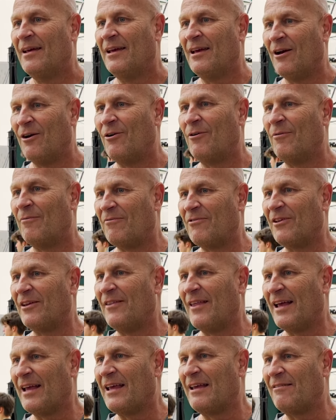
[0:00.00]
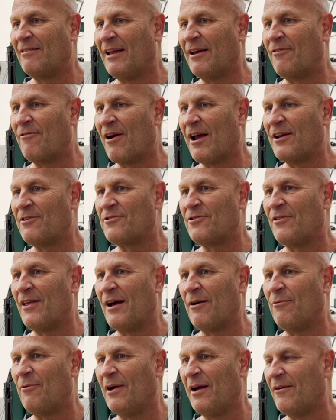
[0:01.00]
hopefully they grant her
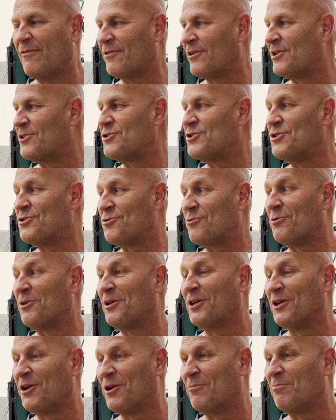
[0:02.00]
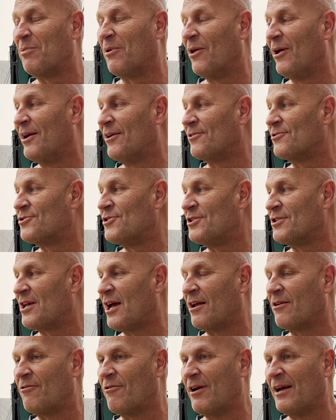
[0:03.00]
that waiver. She's a really good player. She's
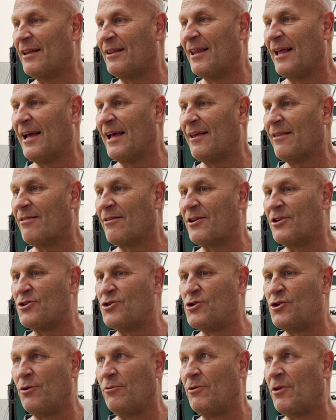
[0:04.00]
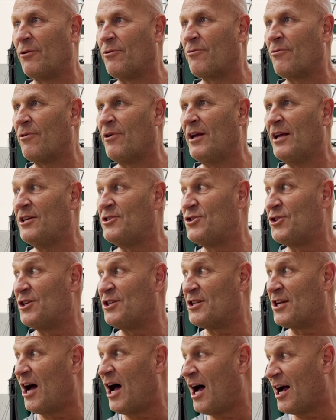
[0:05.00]
got great length to shoot the three. She
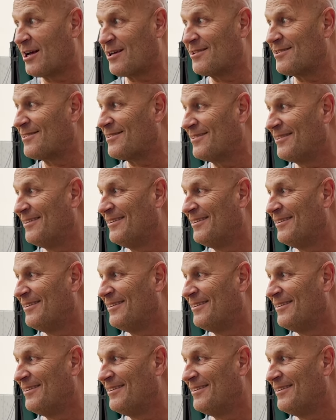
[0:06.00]
talks.